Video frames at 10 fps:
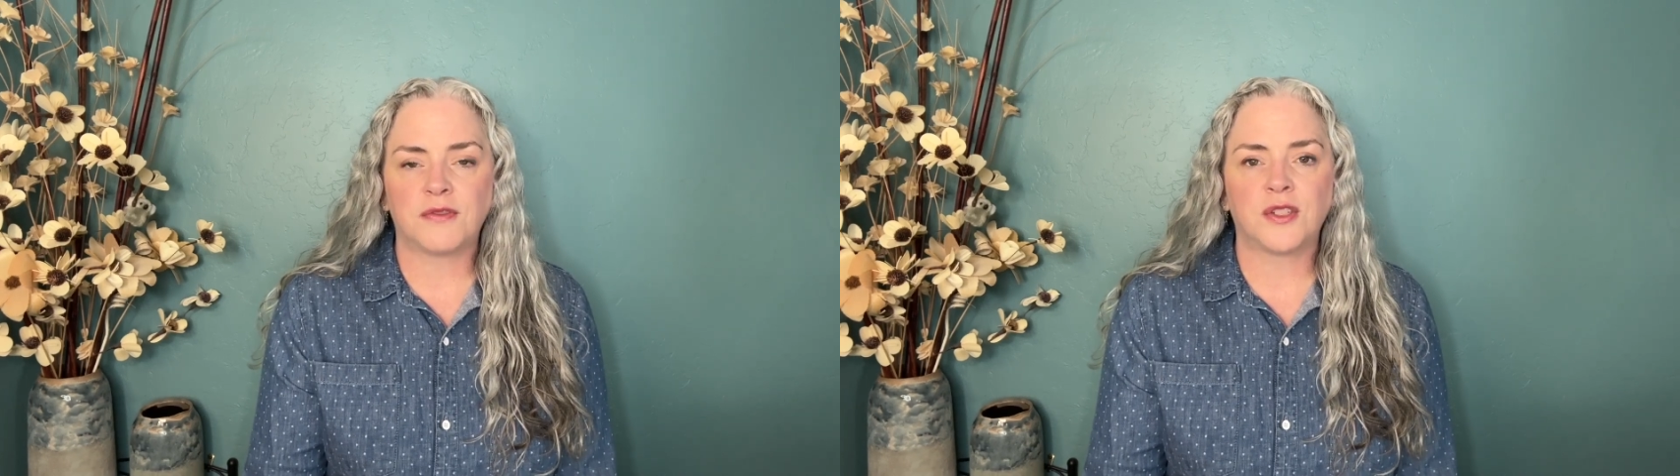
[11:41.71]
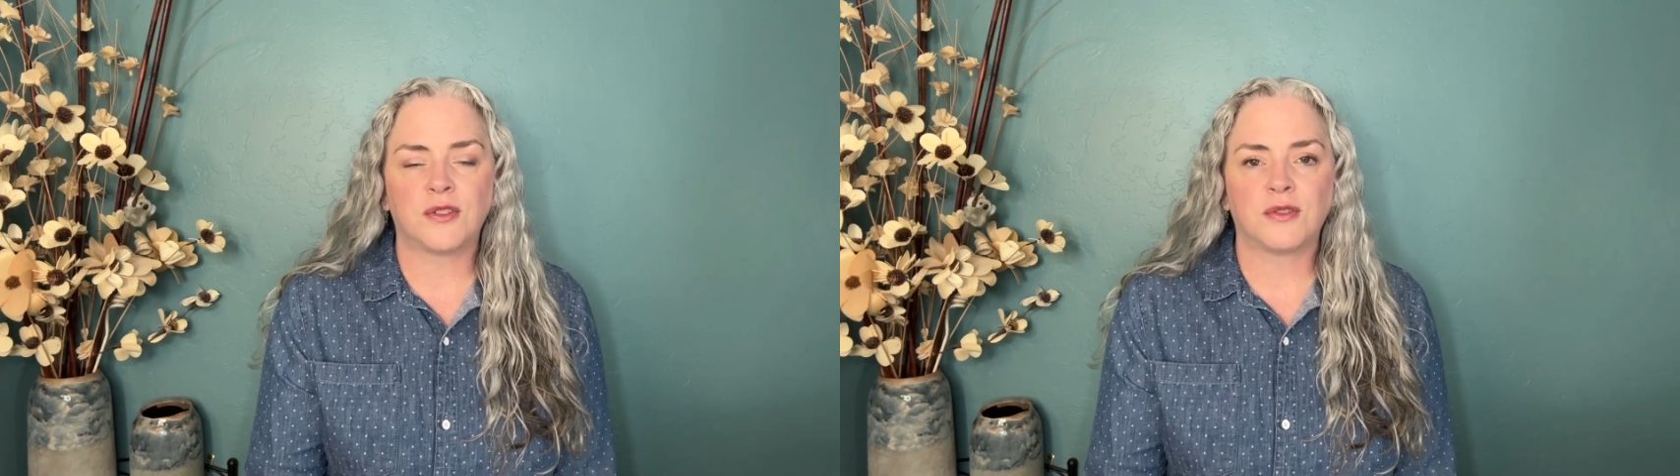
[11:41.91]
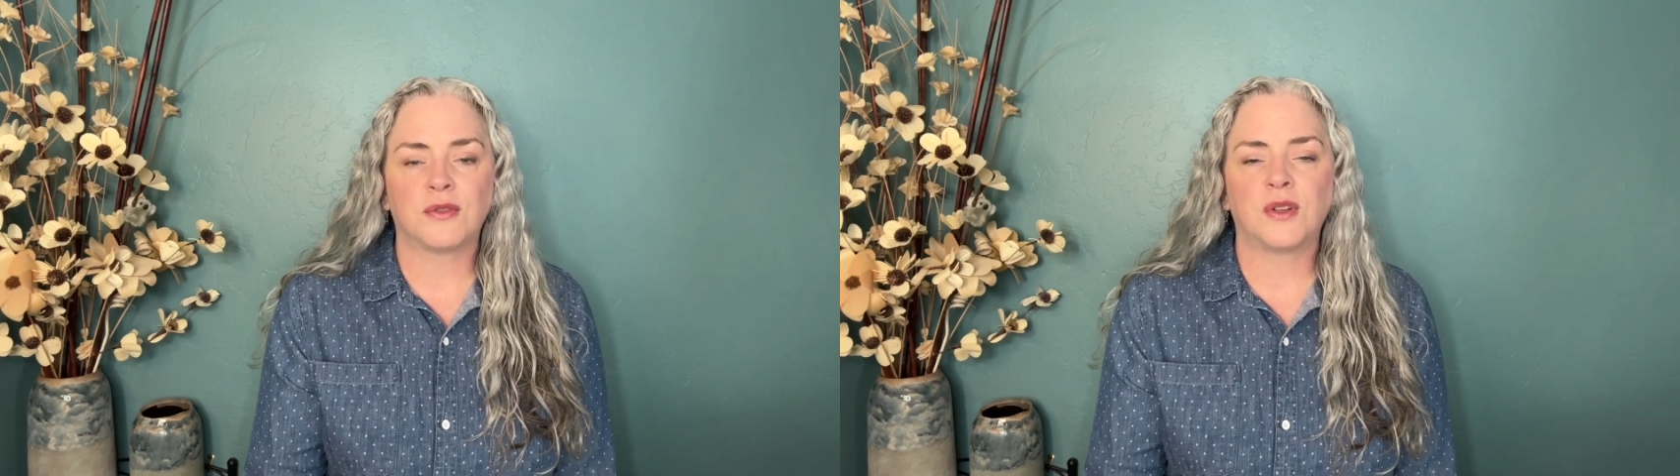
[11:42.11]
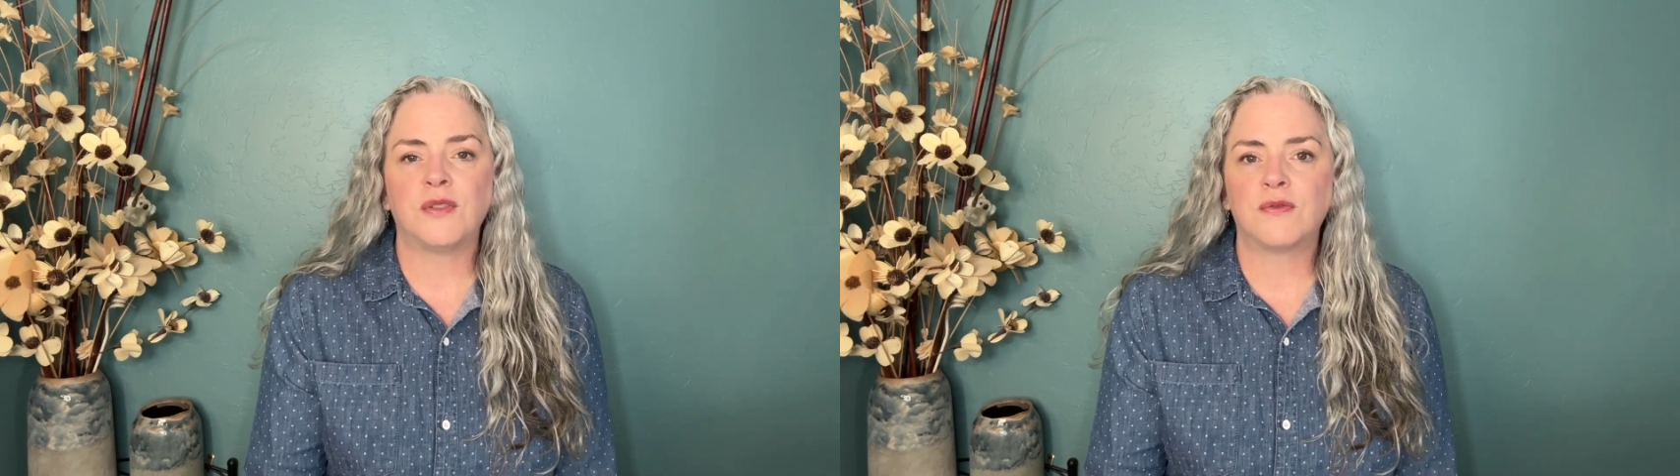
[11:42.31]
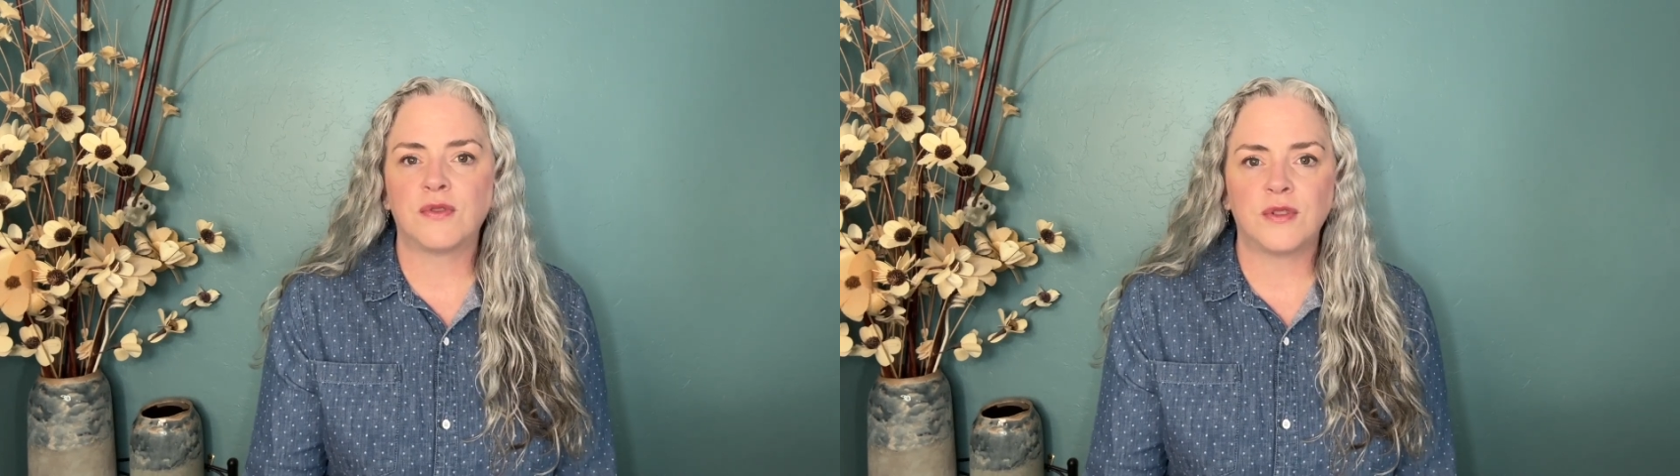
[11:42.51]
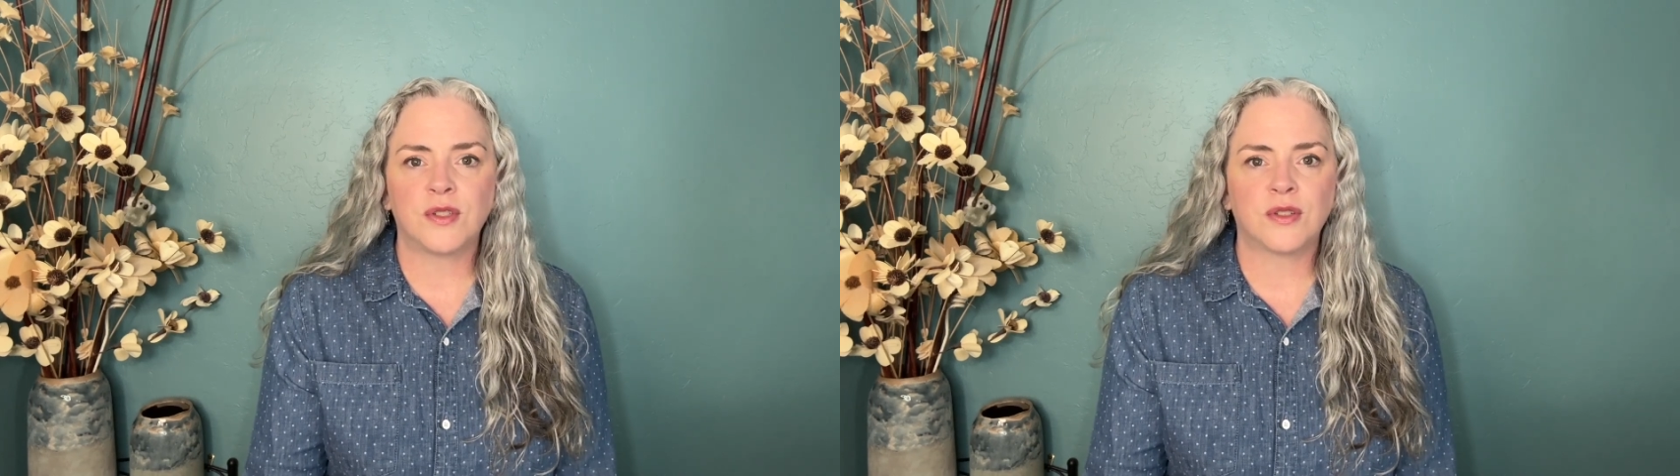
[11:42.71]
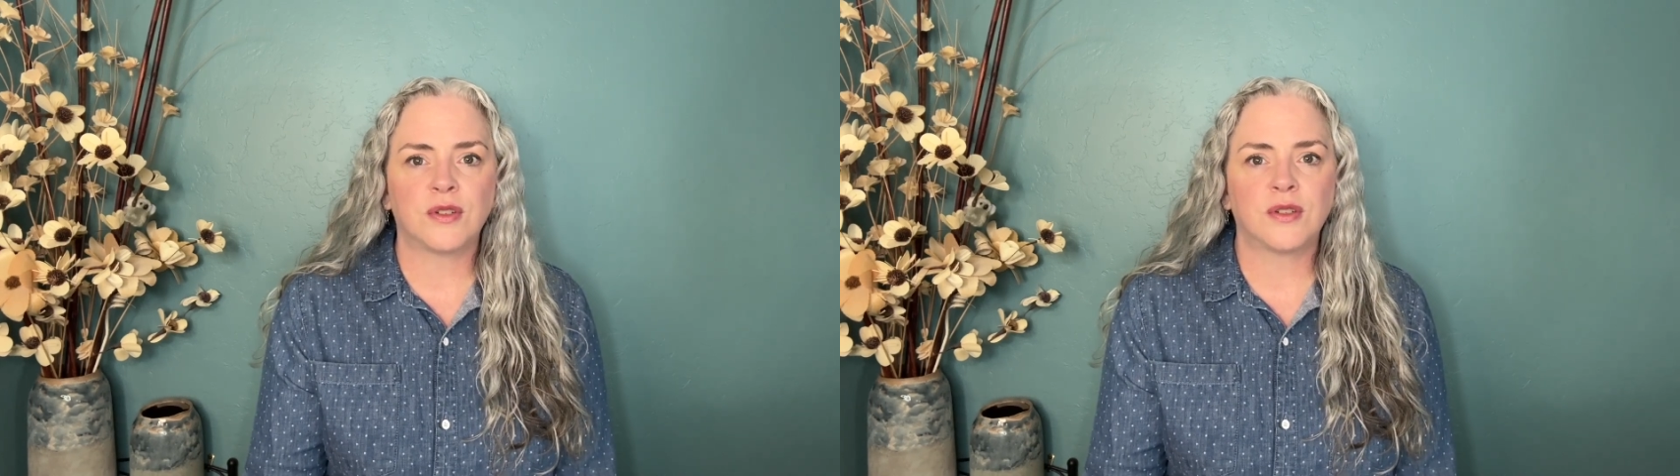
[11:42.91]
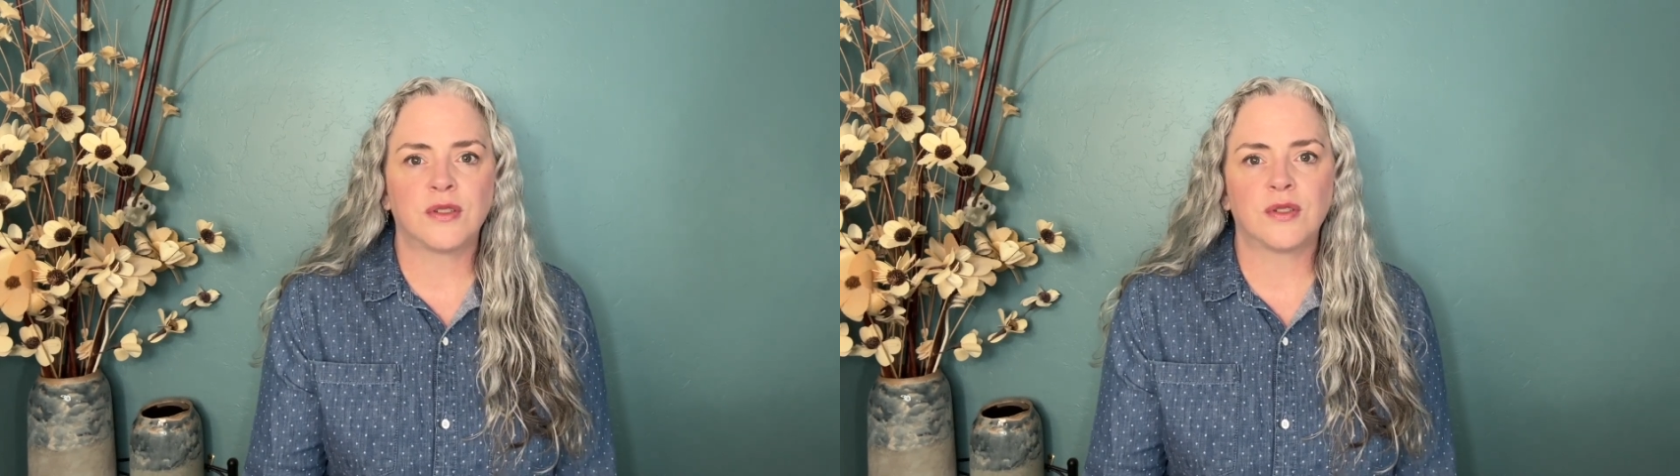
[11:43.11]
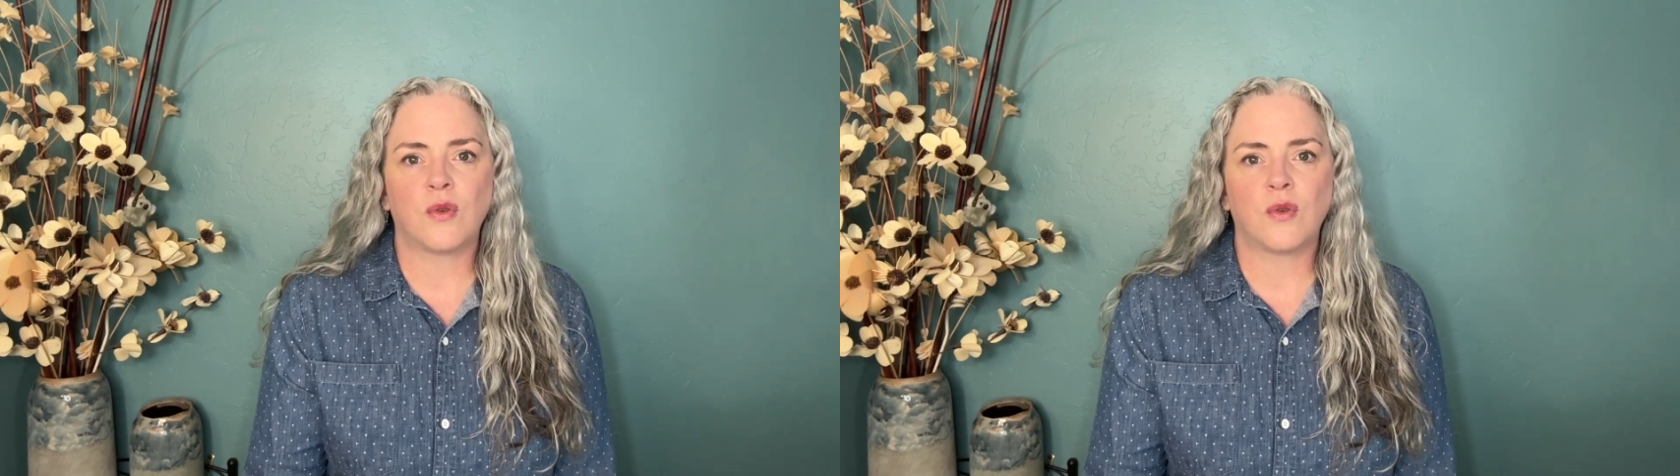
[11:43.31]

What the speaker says: to influencers